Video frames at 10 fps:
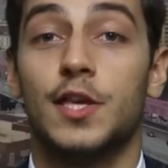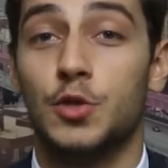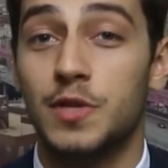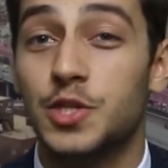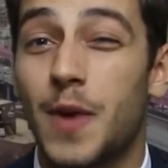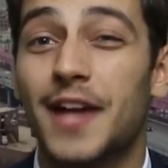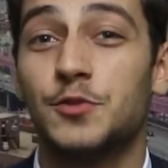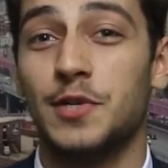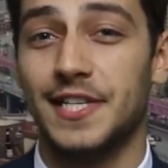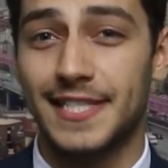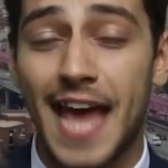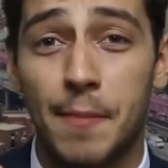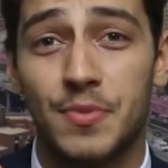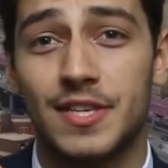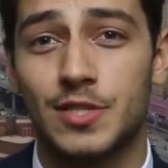You need to actually
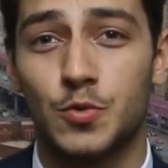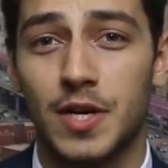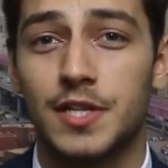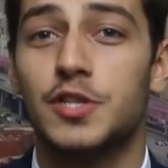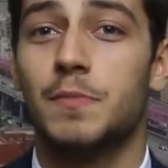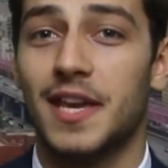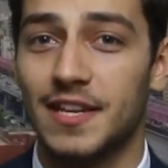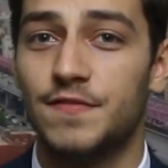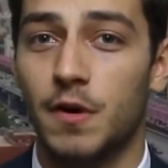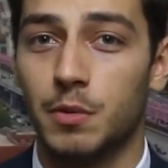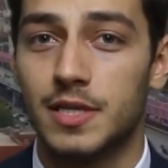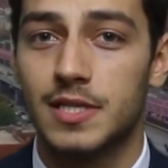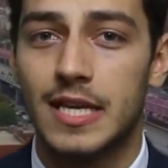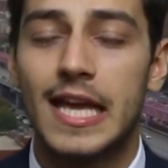tap the screen to make it focus.